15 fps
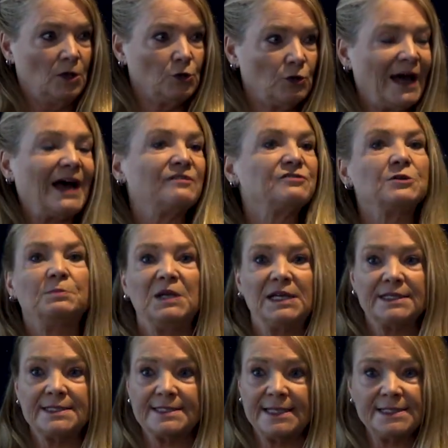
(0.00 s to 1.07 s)
You have to be
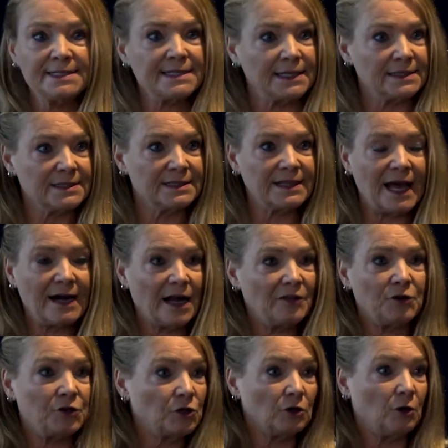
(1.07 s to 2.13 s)
consistent. That
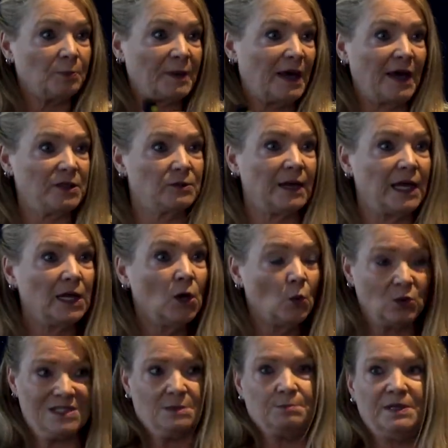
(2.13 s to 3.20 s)
other neural pathway
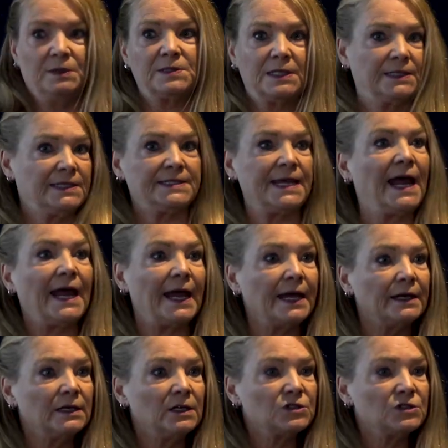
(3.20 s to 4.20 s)
wasn't built in a day,